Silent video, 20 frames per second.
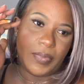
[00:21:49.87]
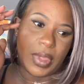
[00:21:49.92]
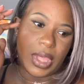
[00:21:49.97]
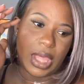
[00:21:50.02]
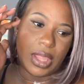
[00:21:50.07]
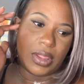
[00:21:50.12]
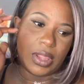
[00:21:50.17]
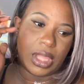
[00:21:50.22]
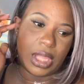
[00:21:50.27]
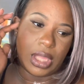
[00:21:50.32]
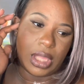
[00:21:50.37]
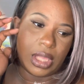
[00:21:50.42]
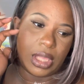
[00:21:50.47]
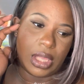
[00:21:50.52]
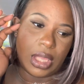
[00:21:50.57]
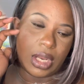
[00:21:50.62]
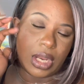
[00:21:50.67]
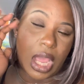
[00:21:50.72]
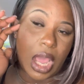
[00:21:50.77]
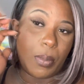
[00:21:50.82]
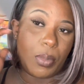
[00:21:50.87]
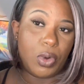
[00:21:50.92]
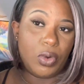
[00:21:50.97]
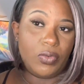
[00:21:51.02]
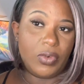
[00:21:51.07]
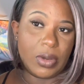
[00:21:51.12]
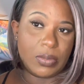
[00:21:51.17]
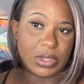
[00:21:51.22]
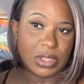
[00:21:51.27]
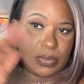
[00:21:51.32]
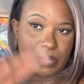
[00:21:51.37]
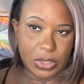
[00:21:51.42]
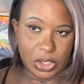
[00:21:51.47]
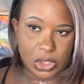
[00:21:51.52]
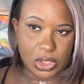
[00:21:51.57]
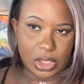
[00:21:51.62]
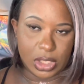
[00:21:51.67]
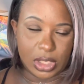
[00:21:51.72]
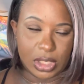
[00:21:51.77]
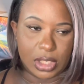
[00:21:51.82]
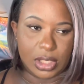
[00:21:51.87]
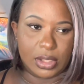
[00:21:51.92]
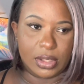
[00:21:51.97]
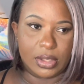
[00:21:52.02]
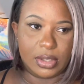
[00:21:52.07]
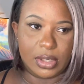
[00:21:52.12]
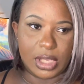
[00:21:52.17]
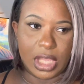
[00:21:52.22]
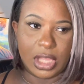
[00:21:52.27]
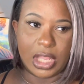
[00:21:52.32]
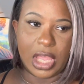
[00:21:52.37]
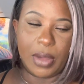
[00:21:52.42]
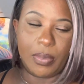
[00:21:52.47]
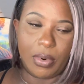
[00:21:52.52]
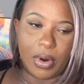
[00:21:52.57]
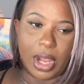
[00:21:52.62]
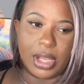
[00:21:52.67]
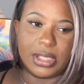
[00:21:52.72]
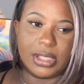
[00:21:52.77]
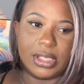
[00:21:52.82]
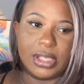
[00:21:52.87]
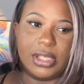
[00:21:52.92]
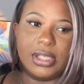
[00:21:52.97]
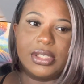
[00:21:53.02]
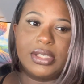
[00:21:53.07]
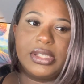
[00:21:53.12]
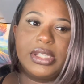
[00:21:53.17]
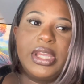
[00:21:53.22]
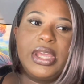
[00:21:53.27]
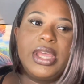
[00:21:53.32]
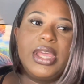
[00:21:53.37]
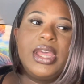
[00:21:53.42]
and then I moved up to Michigan in that process.